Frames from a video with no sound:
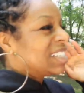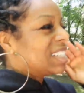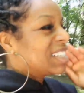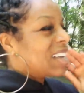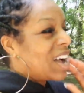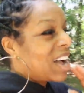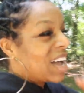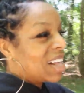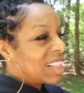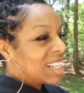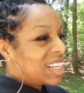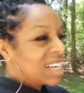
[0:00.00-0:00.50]
So
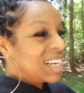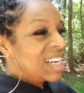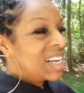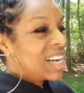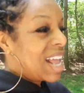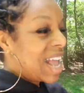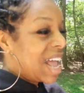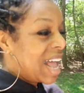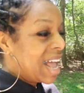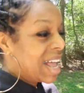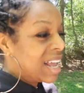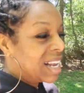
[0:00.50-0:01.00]
other than
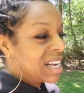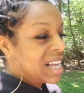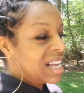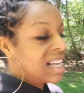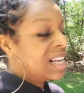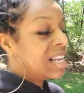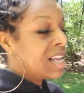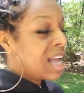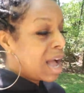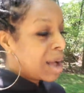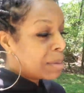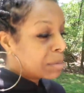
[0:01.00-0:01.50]
that,
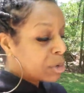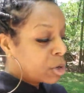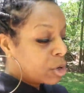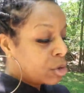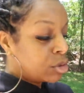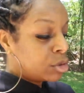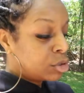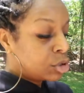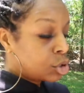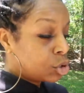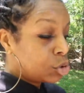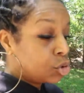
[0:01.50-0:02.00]
I'm
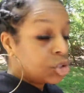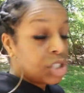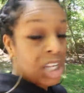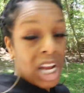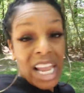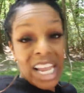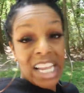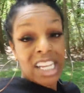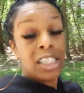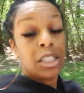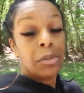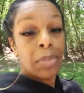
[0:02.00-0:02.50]
going to
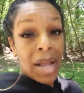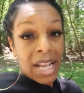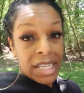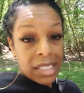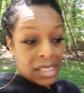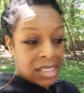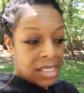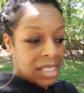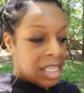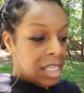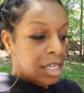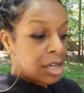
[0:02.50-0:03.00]
change my
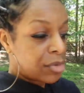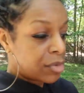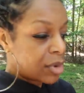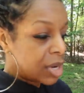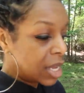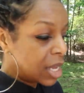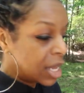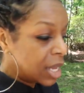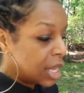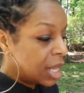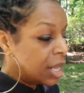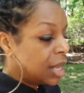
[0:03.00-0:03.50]

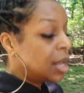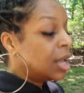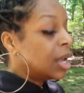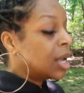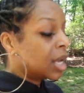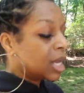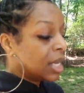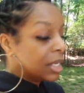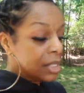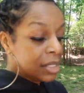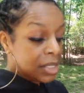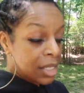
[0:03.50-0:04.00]
scenery,
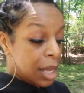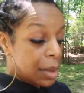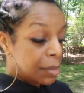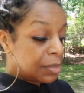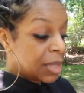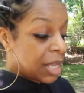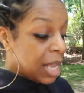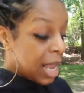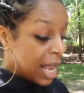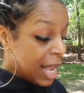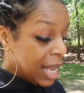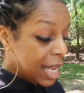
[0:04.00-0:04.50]
because
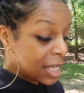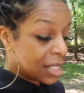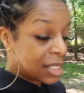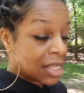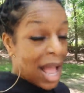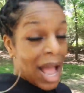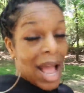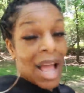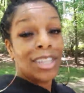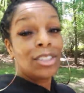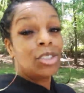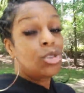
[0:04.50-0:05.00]
some
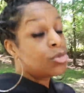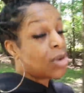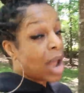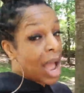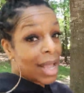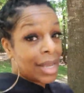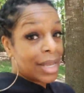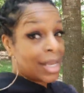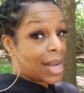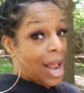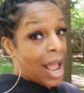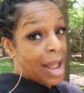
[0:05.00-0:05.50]
days I do
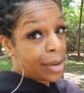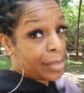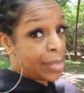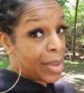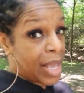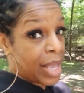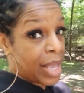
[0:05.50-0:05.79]
not get out of